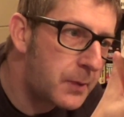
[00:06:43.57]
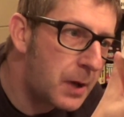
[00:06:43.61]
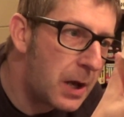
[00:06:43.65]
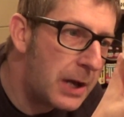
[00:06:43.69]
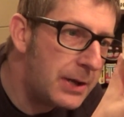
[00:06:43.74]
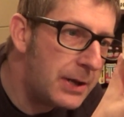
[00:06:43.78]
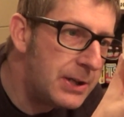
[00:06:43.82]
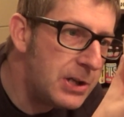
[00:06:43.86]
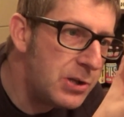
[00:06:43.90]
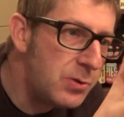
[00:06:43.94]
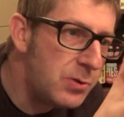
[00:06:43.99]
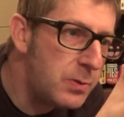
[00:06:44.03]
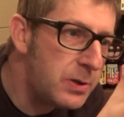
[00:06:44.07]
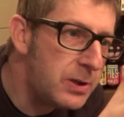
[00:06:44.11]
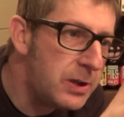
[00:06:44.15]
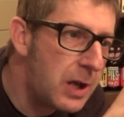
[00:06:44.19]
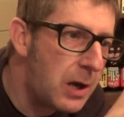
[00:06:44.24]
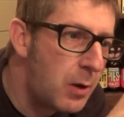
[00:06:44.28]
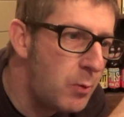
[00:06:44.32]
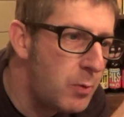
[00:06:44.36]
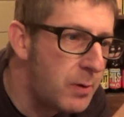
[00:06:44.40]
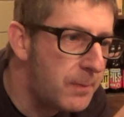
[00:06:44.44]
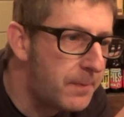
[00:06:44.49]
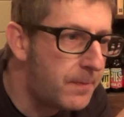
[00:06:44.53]
and this would
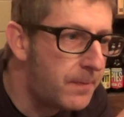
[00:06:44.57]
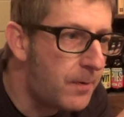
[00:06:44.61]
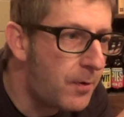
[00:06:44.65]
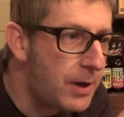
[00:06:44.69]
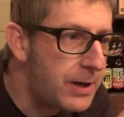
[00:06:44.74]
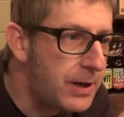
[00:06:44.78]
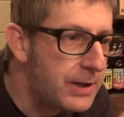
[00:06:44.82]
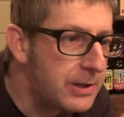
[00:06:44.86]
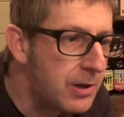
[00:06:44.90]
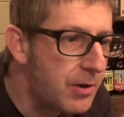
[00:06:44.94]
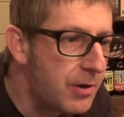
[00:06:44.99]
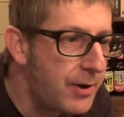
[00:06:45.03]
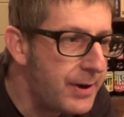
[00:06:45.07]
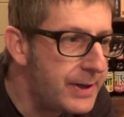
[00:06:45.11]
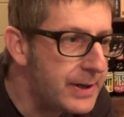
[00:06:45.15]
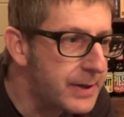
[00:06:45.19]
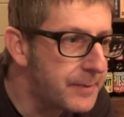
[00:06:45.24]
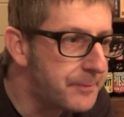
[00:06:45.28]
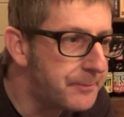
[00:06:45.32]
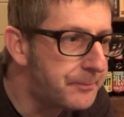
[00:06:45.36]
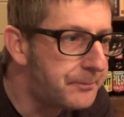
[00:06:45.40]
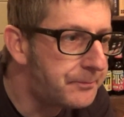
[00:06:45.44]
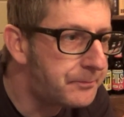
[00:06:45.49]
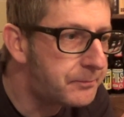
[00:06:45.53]
go with fine
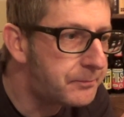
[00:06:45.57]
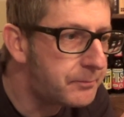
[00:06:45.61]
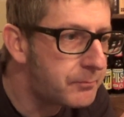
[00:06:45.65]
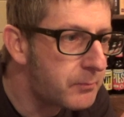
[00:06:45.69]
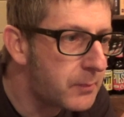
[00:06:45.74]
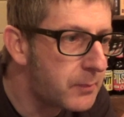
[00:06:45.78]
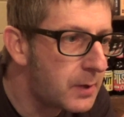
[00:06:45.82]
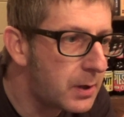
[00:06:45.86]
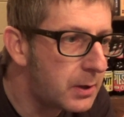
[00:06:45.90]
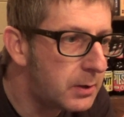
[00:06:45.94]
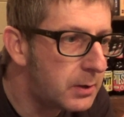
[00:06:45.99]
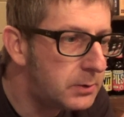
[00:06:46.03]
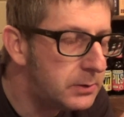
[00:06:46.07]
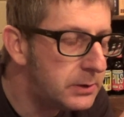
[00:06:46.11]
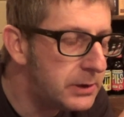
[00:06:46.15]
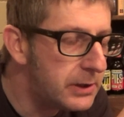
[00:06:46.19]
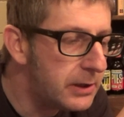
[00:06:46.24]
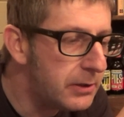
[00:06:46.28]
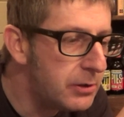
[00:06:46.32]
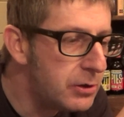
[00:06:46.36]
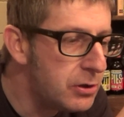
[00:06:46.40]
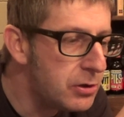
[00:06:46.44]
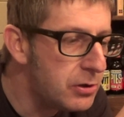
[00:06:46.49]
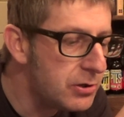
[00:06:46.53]
dining. You
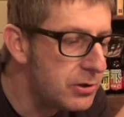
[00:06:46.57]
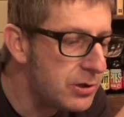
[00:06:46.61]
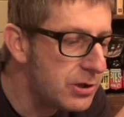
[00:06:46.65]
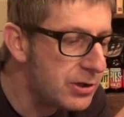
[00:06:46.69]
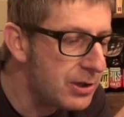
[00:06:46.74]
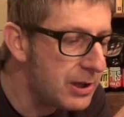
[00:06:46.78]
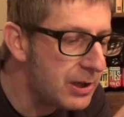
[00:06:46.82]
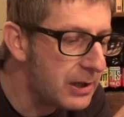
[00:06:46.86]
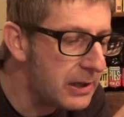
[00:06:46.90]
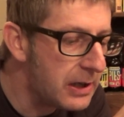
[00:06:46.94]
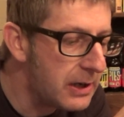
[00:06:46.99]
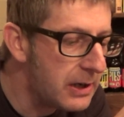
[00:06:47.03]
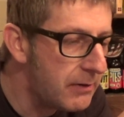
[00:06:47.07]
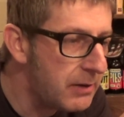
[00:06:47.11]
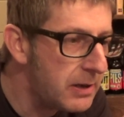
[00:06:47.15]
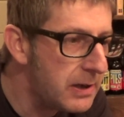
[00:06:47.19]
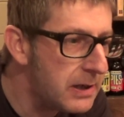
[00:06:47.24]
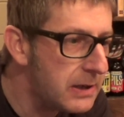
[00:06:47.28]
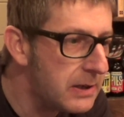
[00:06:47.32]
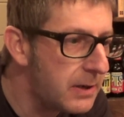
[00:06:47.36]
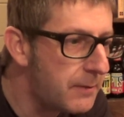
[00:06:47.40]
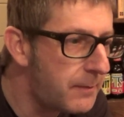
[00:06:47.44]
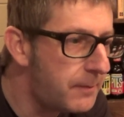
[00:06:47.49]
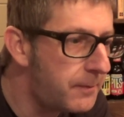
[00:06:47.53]
know, you could sit there
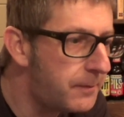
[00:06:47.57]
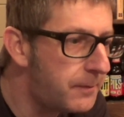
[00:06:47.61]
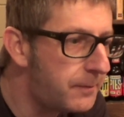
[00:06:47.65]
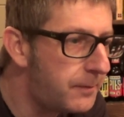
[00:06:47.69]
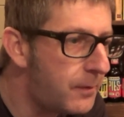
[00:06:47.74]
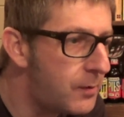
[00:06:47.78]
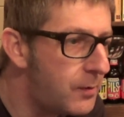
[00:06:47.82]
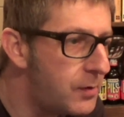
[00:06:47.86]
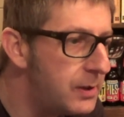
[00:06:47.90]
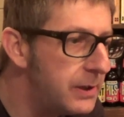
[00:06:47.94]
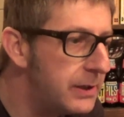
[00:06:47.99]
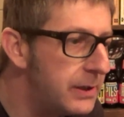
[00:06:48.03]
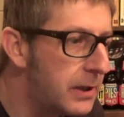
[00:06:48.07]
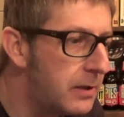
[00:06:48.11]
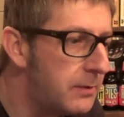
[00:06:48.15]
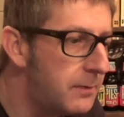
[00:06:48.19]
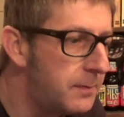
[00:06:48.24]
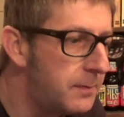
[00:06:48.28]
eating a fine